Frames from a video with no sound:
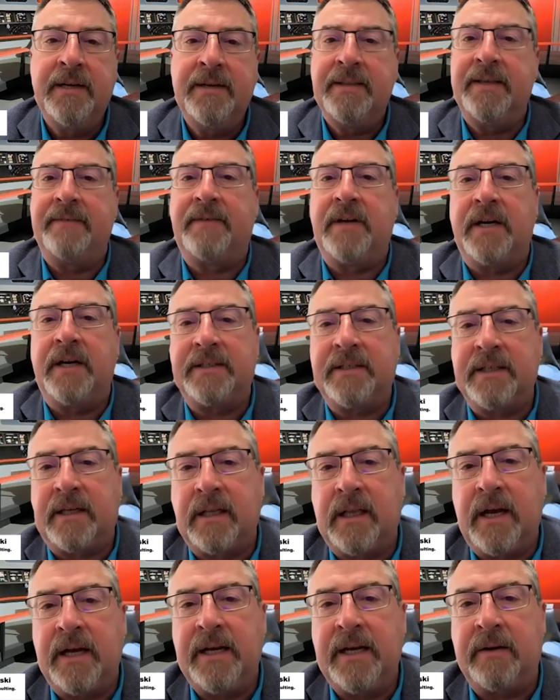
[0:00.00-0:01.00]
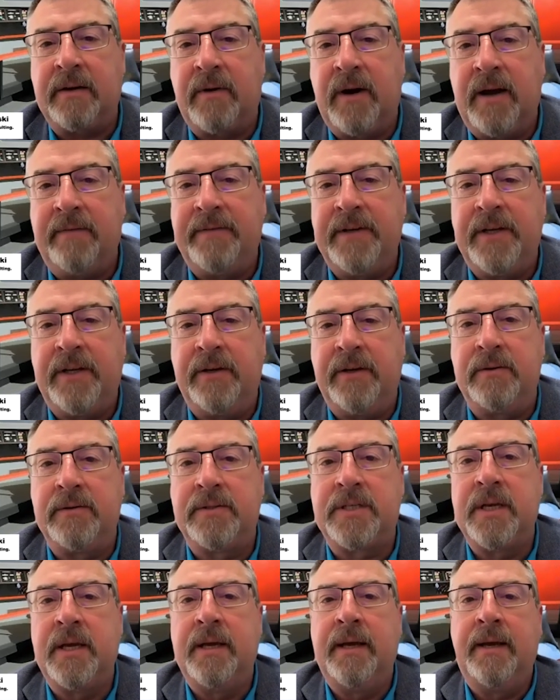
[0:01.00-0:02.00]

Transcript: They've got declining revenues.